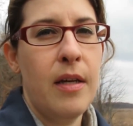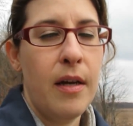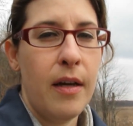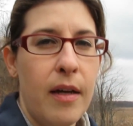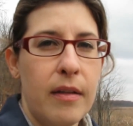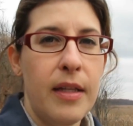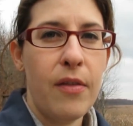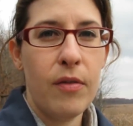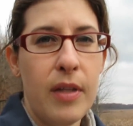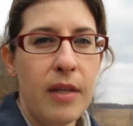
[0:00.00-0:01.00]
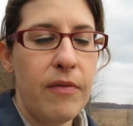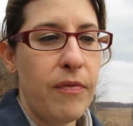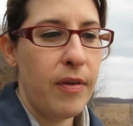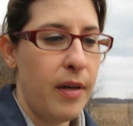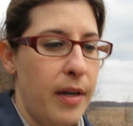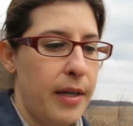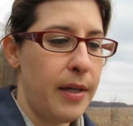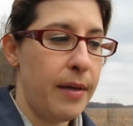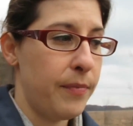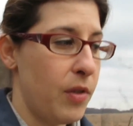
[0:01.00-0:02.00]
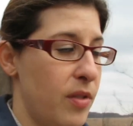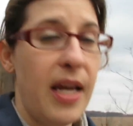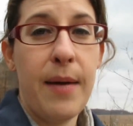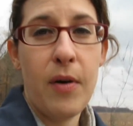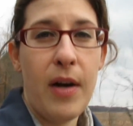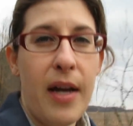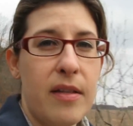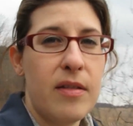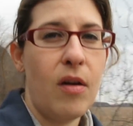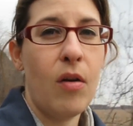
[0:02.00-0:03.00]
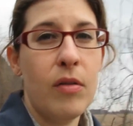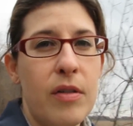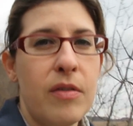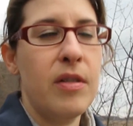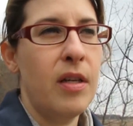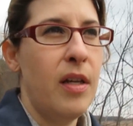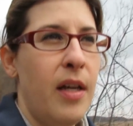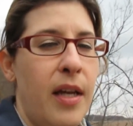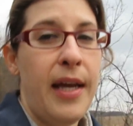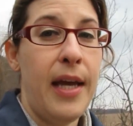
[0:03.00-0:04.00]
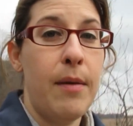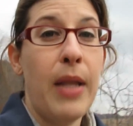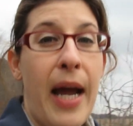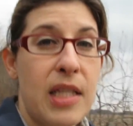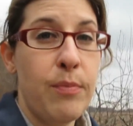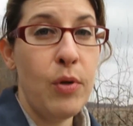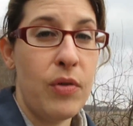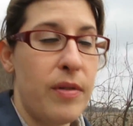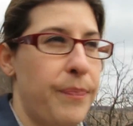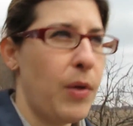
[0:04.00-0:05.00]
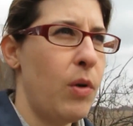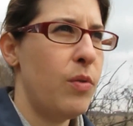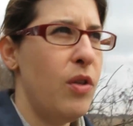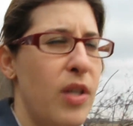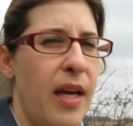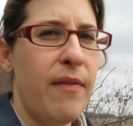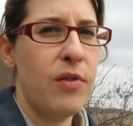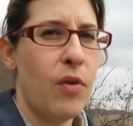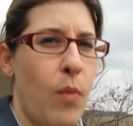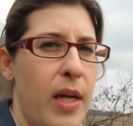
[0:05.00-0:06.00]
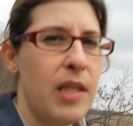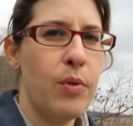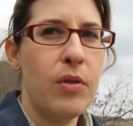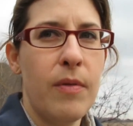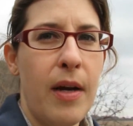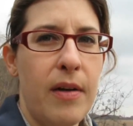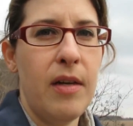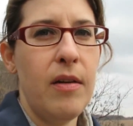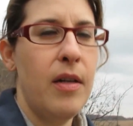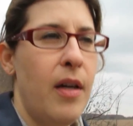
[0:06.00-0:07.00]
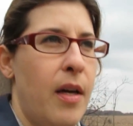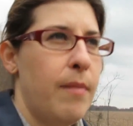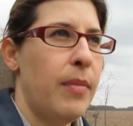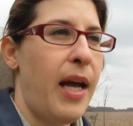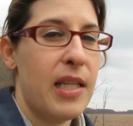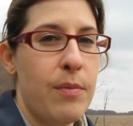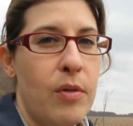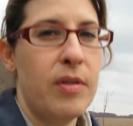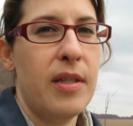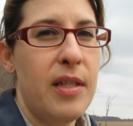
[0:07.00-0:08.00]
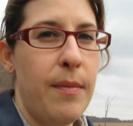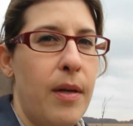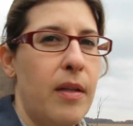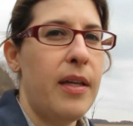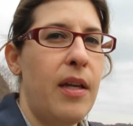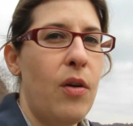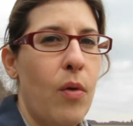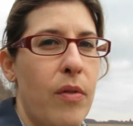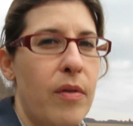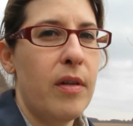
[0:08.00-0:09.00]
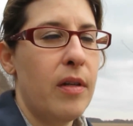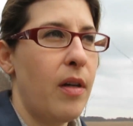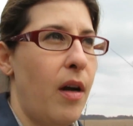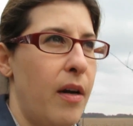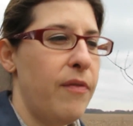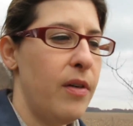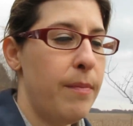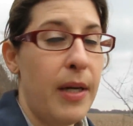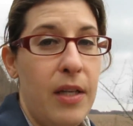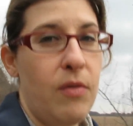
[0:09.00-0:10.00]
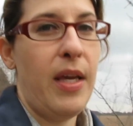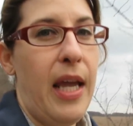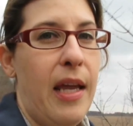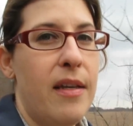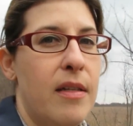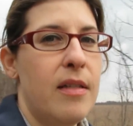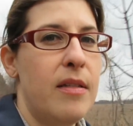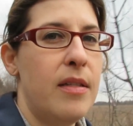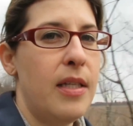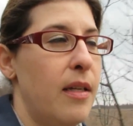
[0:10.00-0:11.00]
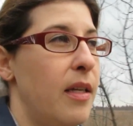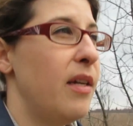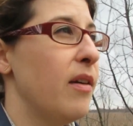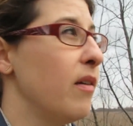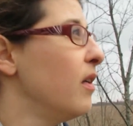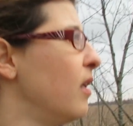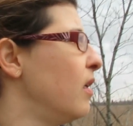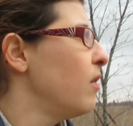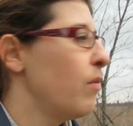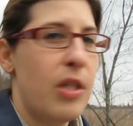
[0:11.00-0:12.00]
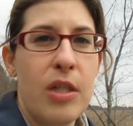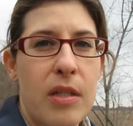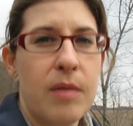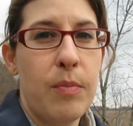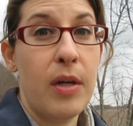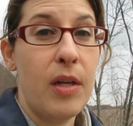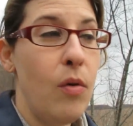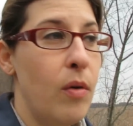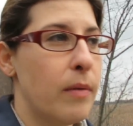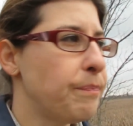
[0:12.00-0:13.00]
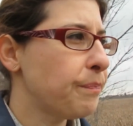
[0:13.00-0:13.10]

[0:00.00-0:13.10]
uh, leatherleaf, um, there's tamaracks, alders, and black spruce, which we usually have sort of white spruce around here. Black spruce is typically a northern conifer, but you can see it here, which is pretty cool.